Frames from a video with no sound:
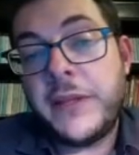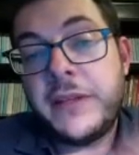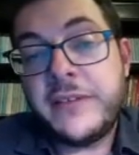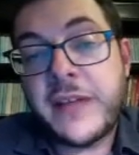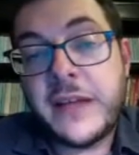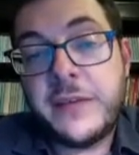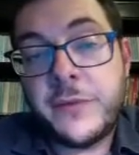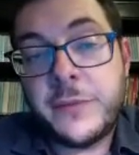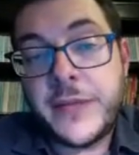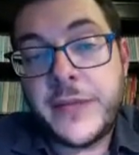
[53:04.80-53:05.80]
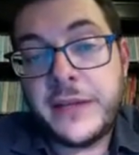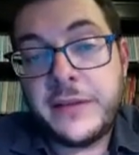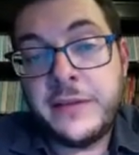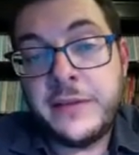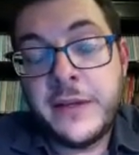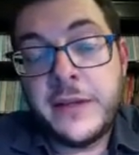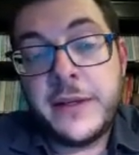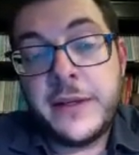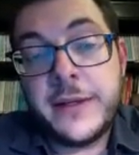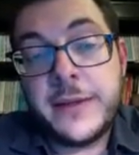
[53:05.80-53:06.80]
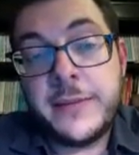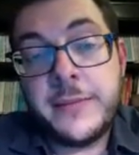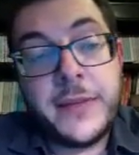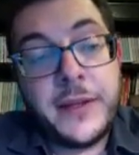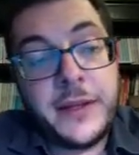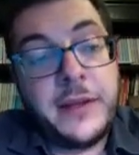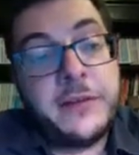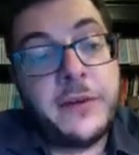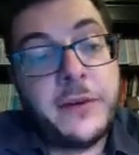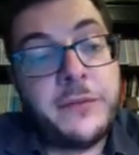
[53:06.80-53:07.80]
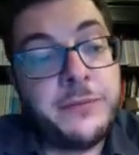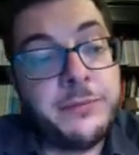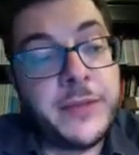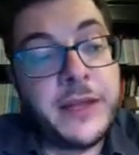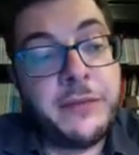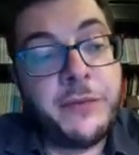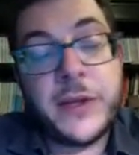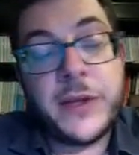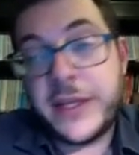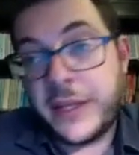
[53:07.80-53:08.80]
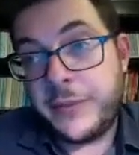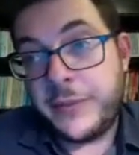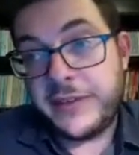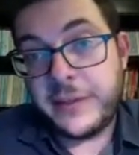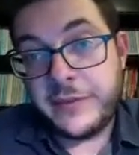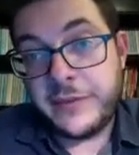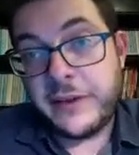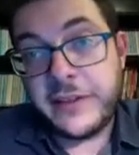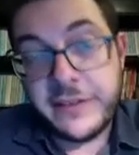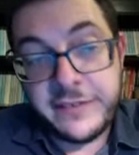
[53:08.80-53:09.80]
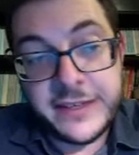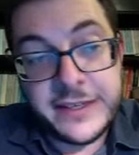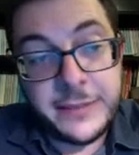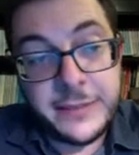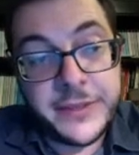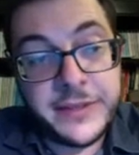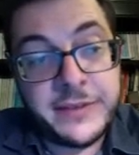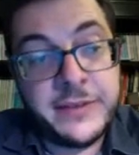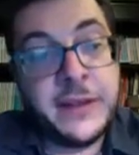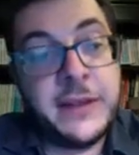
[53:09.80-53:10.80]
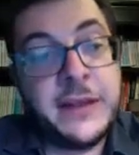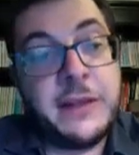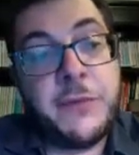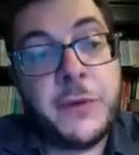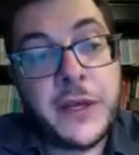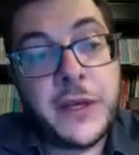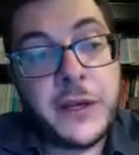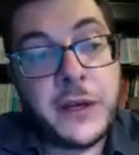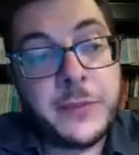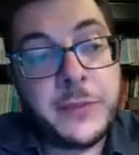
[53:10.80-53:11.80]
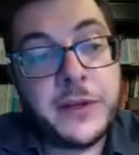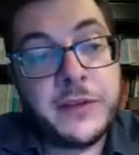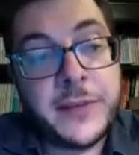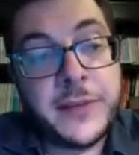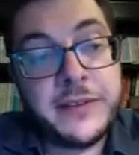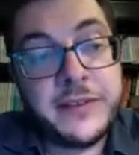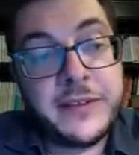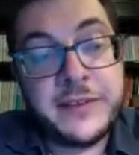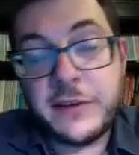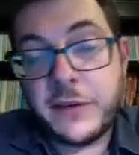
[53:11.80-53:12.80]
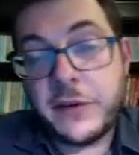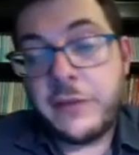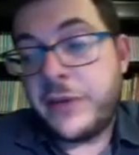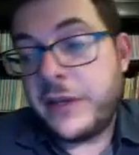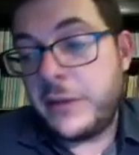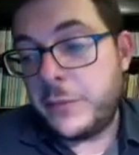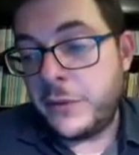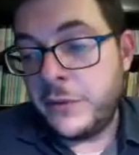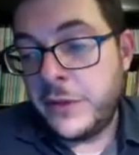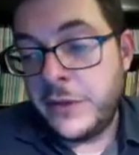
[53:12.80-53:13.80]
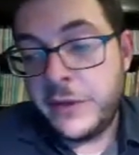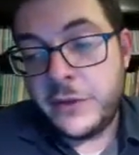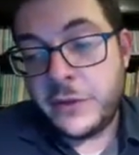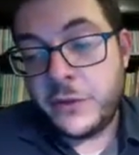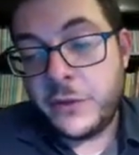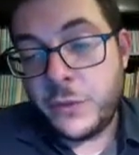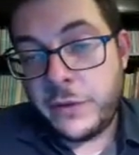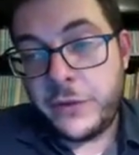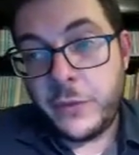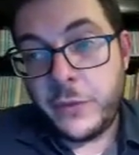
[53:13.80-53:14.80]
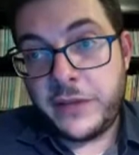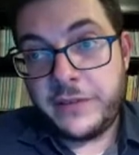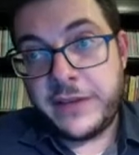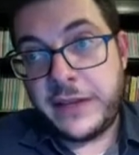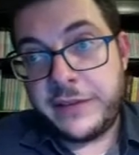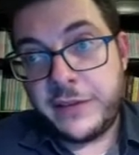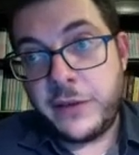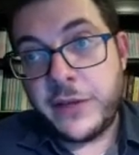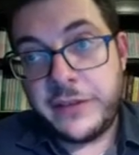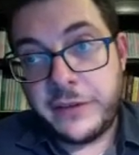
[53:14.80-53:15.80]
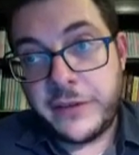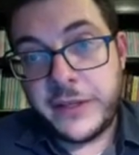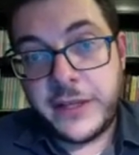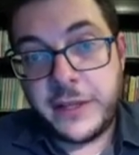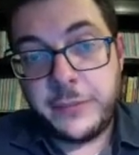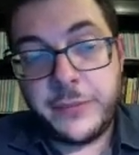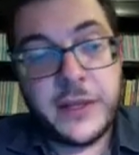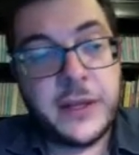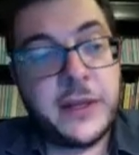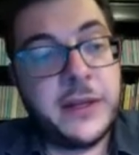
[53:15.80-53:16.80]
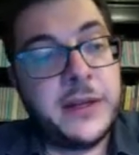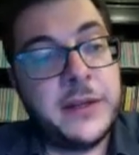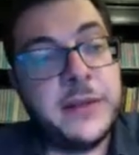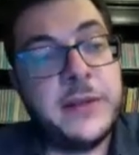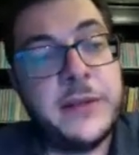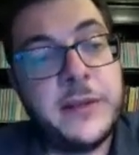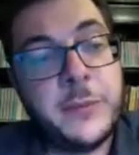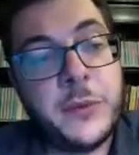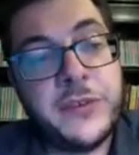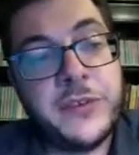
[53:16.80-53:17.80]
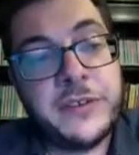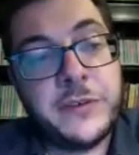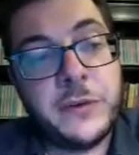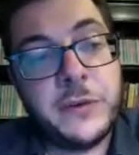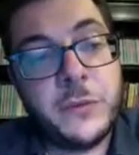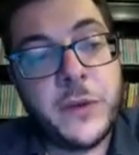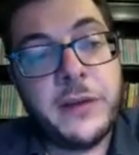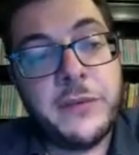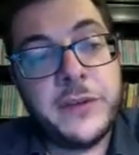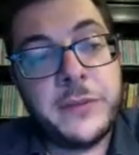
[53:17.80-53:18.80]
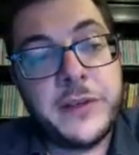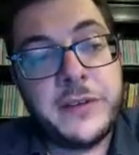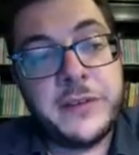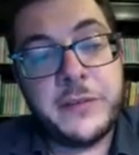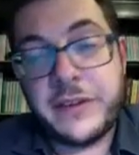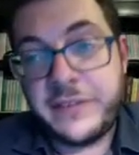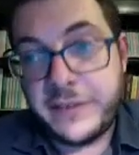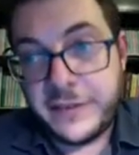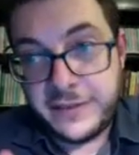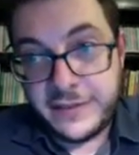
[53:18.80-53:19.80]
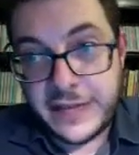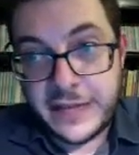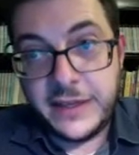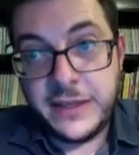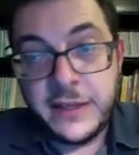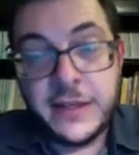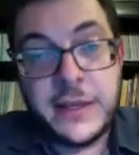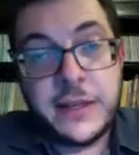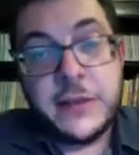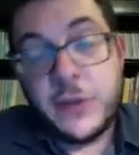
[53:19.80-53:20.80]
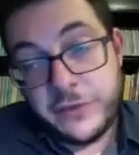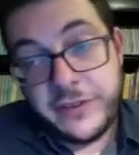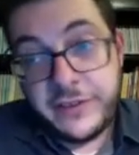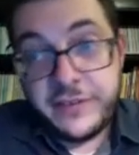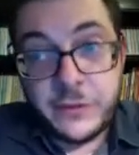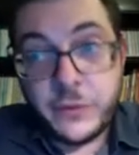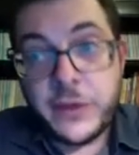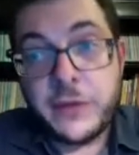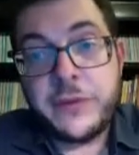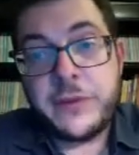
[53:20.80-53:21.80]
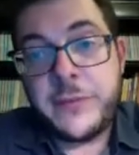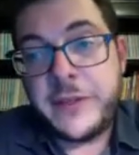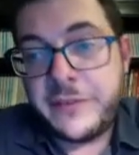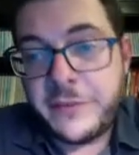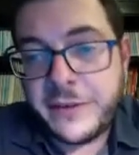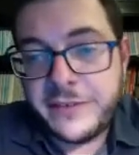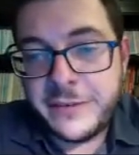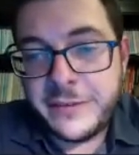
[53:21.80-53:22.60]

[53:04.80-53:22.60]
aside from that, uh, so if if you can keep the same strategy, keep it. If you cannot, because medicines are not available, don't worry too much. As long as you can keep the the progesterone way of administration steady, uh, dosage and way of administration.